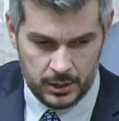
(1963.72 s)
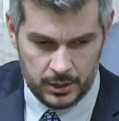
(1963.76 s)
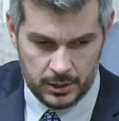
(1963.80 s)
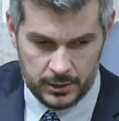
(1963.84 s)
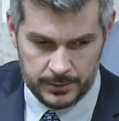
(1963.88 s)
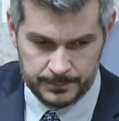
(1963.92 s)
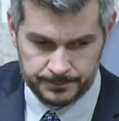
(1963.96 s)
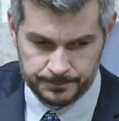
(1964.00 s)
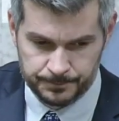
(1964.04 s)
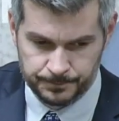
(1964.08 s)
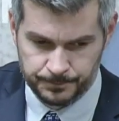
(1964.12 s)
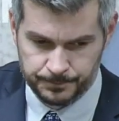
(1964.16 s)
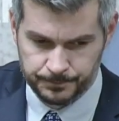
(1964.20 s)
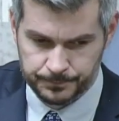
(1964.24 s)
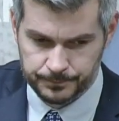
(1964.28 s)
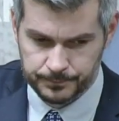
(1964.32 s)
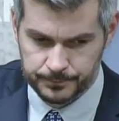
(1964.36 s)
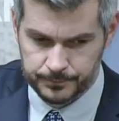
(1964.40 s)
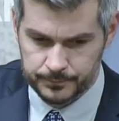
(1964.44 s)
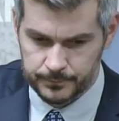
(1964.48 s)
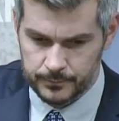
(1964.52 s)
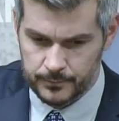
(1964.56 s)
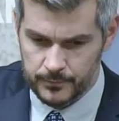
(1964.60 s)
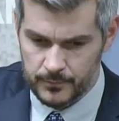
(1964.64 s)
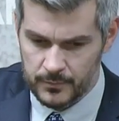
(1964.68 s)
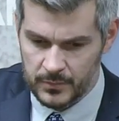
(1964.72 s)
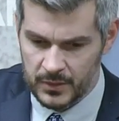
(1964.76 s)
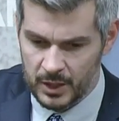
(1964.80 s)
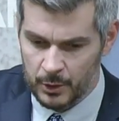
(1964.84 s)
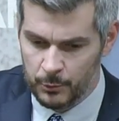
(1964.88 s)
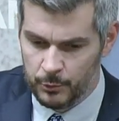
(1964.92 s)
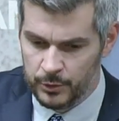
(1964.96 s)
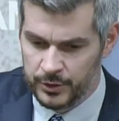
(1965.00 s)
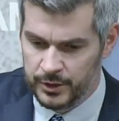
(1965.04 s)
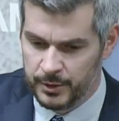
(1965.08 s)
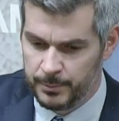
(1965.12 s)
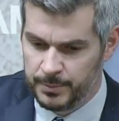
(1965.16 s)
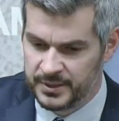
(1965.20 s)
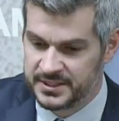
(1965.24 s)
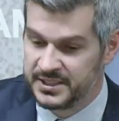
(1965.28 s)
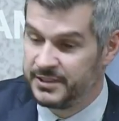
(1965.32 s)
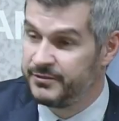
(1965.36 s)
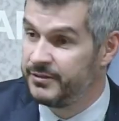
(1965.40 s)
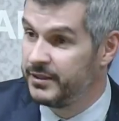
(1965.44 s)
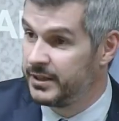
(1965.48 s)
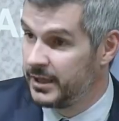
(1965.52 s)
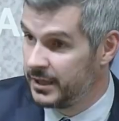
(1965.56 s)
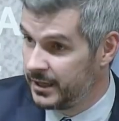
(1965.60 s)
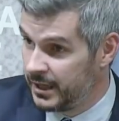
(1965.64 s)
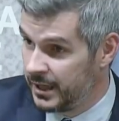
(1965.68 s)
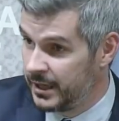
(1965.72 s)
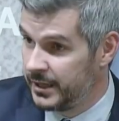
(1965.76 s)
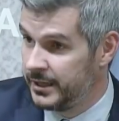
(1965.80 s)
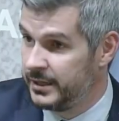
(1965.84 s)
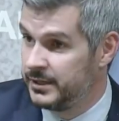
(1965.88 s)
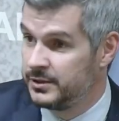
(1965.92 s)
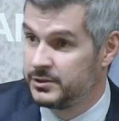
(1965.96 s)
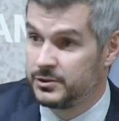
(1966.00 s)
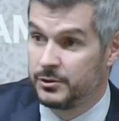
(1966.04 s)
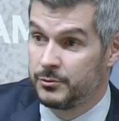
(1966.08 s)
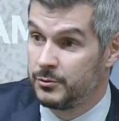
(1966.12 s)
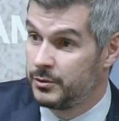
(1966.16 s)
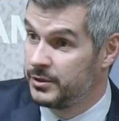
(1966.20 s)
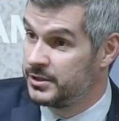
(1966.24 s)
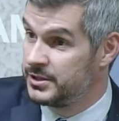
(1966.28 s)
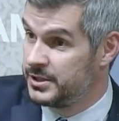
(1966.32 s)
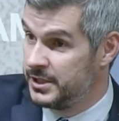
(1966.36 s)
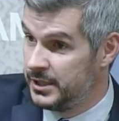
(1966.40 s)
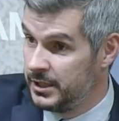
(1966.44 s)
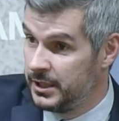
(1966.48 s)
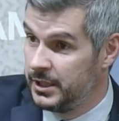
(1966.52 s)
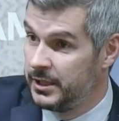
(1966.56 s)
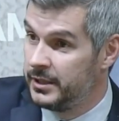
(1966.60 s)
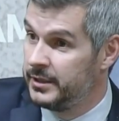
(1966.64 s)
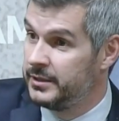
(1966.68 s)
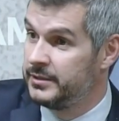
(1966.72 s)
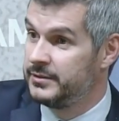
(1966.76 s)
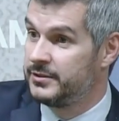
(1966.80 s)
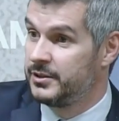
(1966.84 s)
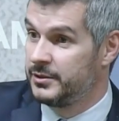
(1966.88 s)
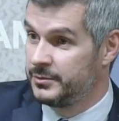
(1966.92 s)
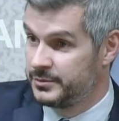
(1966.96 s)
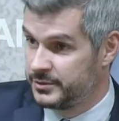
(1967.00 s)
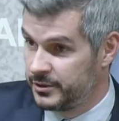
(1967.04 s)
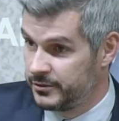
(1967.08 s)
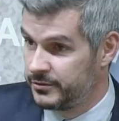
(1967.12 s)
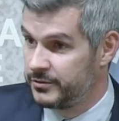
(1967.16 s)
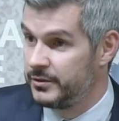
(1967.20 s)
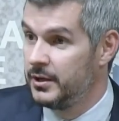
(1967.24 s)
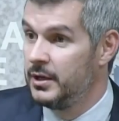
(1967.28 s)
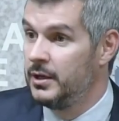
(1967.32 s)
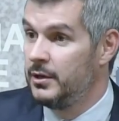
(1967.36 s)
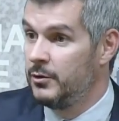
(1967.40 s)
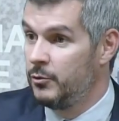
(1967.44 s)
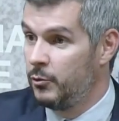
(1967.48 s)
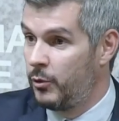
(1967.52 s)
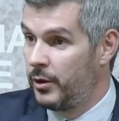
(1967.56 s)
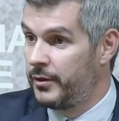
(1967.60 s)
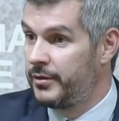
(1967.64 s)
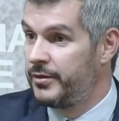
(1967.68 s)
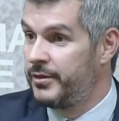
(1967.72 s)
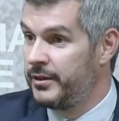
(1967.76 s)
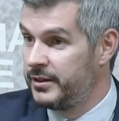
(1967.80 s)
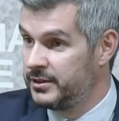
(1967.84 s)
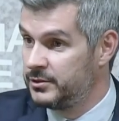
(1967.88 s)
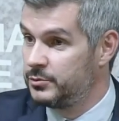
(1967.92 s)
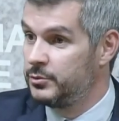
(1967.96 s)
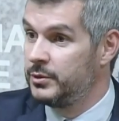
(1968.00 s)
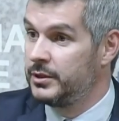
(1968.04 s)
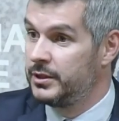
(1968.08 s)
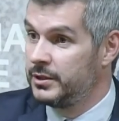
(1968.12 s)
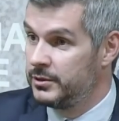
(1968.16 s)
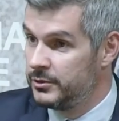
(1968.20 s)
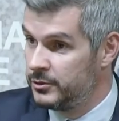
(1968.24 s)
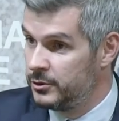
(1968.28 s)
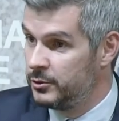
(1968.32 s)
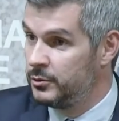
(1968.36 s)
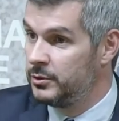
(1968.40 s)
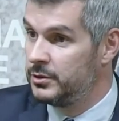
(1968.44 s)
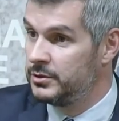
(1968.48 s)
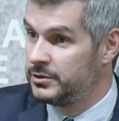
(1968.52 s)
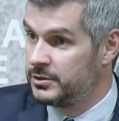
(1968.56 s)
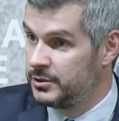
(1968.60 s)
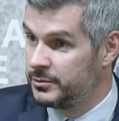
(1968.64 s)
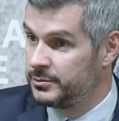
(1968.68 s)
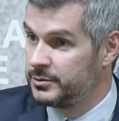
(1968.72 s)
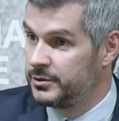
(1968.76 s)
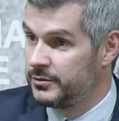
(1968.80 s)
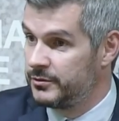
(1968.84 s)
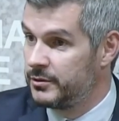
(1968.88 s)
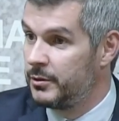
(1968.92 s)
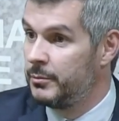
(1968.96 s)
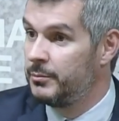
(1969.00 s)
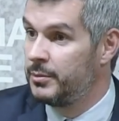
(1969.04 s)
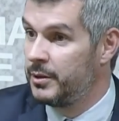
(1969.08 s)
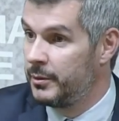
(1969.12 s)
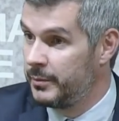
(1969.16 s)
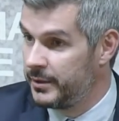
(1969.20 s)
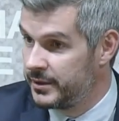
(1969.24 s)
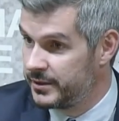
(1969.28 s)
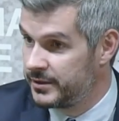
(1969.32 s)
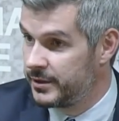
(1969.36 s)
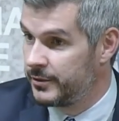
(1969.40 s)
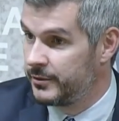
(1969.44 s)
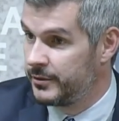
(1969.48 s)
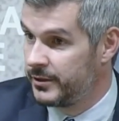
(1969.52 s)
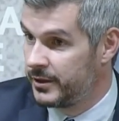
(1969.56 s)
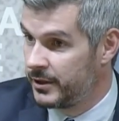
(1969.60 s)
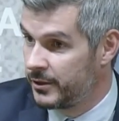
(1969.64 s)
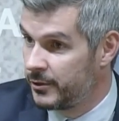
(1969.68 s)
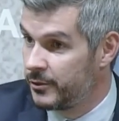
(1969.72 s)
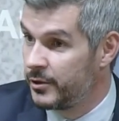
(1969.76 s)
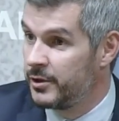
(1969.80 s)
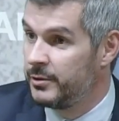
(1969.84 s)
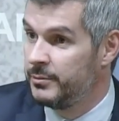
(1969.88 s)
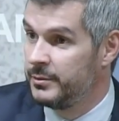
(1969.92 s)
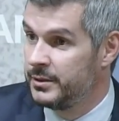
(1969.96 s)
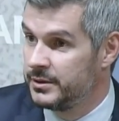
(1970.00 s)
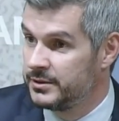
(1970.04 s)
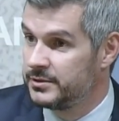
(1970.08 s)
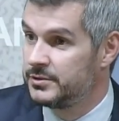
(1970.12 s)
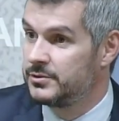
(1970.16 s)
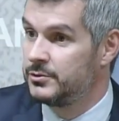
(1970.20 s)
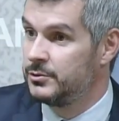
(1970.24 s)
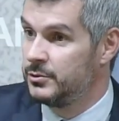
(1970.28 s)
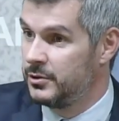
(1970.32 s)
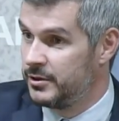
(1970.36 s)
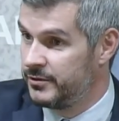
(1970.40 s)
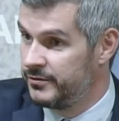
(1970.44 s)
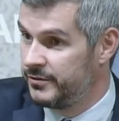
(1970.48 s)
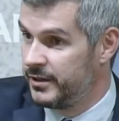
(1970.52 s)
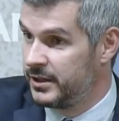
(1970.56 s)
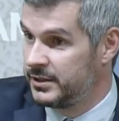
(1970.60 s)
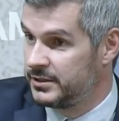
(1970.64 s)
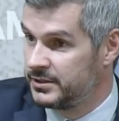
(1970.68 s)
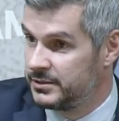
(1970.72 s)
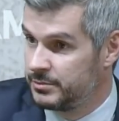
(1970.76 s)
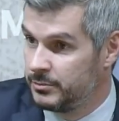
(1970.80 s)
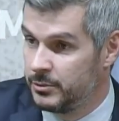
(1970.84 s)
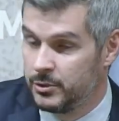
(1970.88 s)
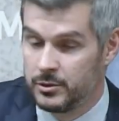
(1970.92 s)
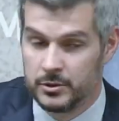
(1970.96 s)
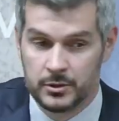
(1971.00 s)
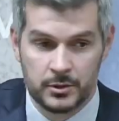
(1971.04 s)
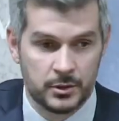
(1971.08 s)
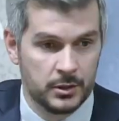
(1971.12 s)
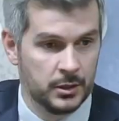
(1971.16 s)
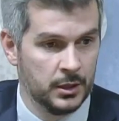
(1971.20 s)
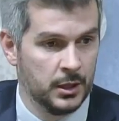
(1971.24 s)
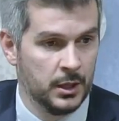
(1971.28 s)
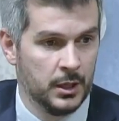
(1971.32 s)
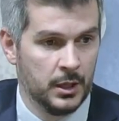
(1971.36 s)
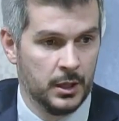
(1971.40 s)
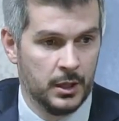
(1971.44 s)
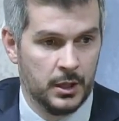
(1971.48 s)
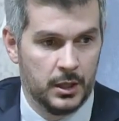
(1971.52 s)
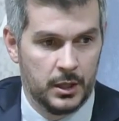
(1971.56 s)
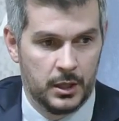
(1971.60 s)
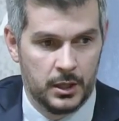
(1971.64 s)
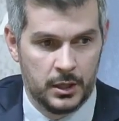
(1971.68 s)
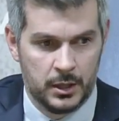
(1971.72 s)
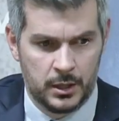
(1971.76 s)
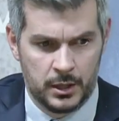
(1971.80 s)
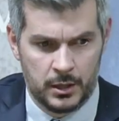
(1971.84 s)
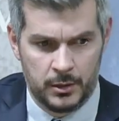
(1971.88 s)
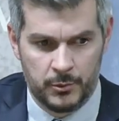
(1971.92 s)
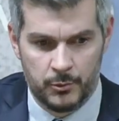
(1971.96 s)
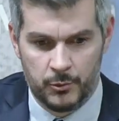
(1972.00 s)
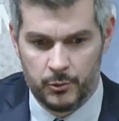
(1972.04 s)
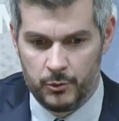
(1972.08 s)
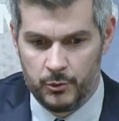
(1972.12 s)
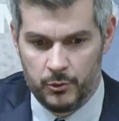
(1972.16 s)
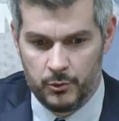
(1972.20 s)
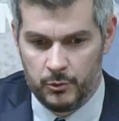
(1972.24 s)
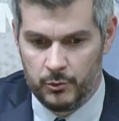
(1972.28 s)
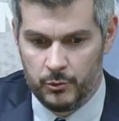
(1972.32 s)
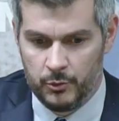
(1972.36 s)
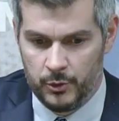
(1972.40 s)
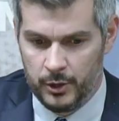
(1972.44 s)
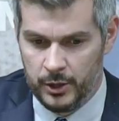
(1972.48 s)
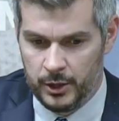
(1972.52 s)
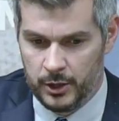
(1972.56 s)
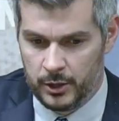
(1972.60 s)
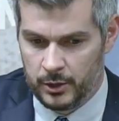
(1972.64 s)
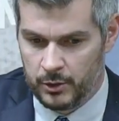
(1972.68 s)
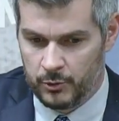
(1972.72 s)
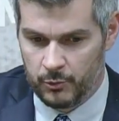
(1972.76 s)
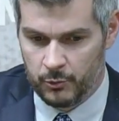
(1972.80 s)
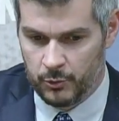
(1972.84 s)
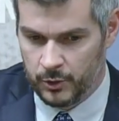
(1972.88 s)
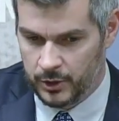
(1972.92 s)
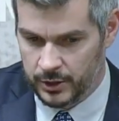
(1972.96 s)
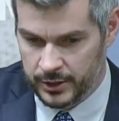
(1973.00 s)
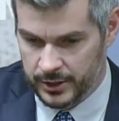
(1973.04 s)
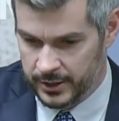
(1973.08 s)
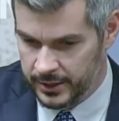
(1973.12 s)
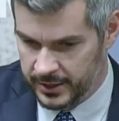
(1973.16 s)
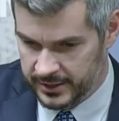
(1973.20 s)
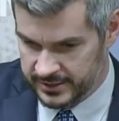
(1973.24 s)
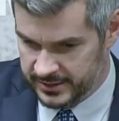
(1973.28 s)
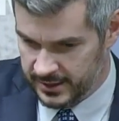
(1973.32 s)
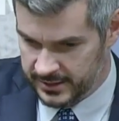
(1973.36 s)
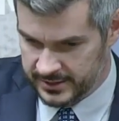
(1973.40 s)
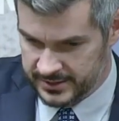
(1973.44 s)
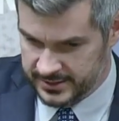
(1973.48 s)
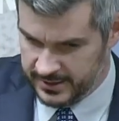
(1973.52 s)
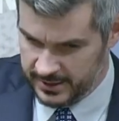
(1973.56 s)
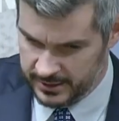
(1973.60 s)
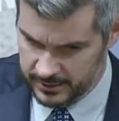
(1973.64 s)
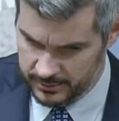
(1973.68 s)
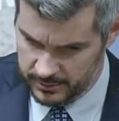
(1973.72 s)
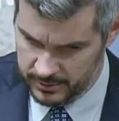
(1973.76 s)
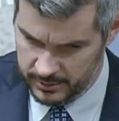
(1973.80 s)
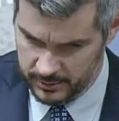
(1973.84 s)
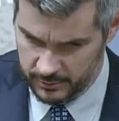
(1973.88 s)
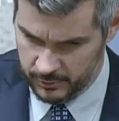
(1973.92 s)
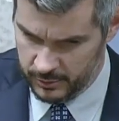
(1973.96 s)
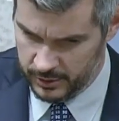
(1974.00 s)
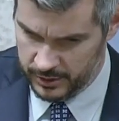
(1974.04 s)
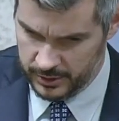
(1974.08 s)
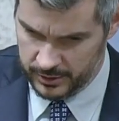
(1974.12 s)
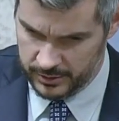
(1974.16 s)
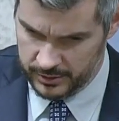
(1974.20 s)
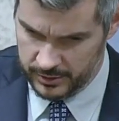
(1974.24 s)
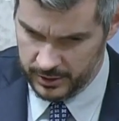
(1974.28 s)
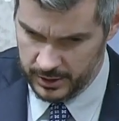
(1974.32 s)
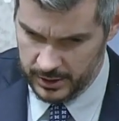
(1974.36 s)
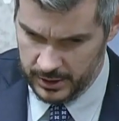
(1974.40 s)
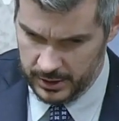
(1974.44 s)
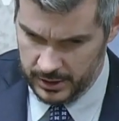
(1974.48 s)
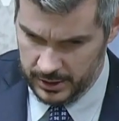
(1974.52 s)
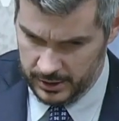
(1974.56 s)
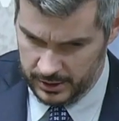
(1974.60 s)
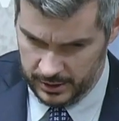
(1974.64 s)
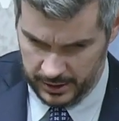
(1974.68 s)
the Pacific Alliance or with Chile in terms of what things we can do in terms of complementary agreements to advance more. We are working, as I said, with